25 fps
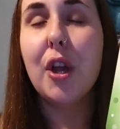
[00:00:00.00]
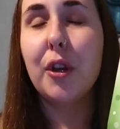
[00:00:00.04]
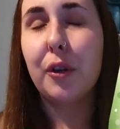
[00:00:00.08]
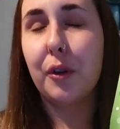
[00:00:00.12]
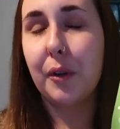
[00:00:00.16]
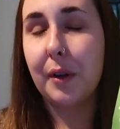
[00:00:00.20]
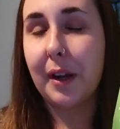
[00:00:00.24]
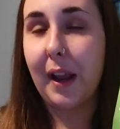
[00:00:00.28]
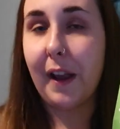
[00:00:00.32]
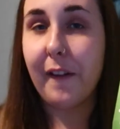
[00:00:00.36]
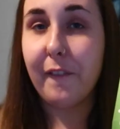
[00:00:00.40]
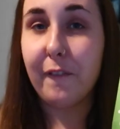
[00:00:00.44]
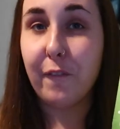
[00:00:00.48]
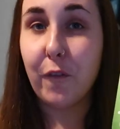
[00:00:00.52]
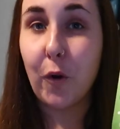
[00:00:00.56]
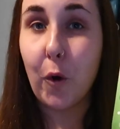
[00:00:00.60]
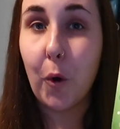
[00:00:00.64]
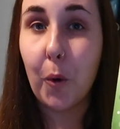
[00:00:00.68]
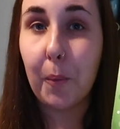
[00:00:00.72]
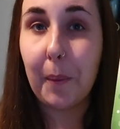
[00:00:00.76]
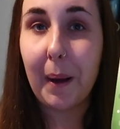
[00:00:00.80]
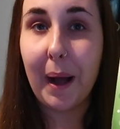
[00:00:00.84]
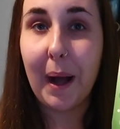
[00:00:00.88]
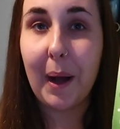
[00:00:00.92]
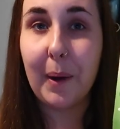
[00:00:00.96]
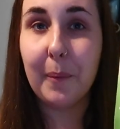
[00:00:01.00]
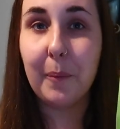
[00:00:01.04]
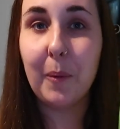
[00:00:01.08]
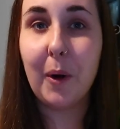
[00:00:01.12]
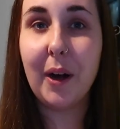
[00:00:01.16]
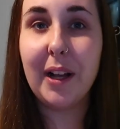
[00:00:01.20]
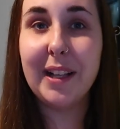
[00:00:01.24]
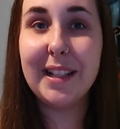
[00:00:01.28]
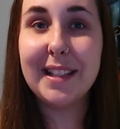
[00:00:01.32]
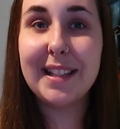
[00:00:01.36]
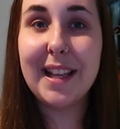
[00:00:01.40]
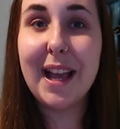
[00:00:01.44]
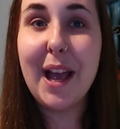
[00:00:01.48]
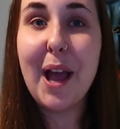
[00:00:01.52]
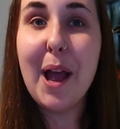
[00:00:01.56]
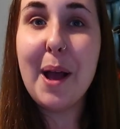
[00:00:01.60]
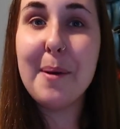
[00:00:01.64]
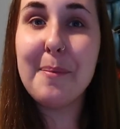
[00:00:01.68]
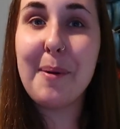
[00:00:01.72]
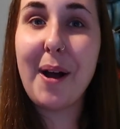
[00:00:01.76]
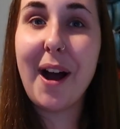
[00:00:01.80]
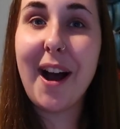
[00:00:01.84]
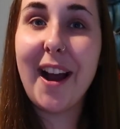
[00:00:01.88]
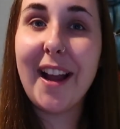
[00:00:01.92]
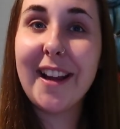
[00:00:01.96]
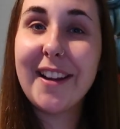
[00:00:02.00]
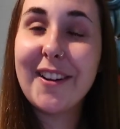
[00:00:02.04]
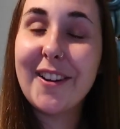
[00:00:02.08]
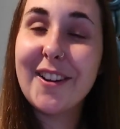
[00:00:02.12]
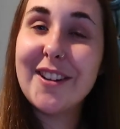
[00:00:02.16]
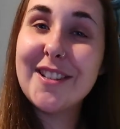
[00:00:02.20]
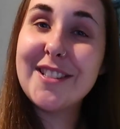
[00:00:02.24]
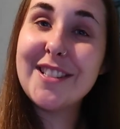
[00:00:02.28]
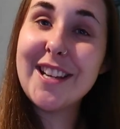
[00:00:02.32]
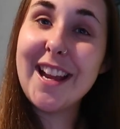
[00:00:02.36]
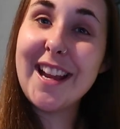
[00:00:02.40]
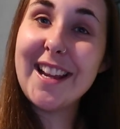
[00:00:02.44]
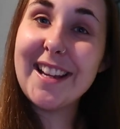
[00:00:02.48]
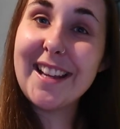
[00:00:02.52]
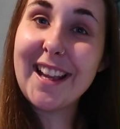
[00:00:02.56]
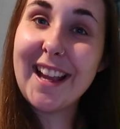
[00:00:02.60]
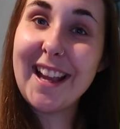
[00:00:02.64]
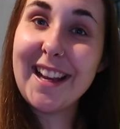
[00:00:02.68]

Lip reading: You can get £4 ones. But I got Jake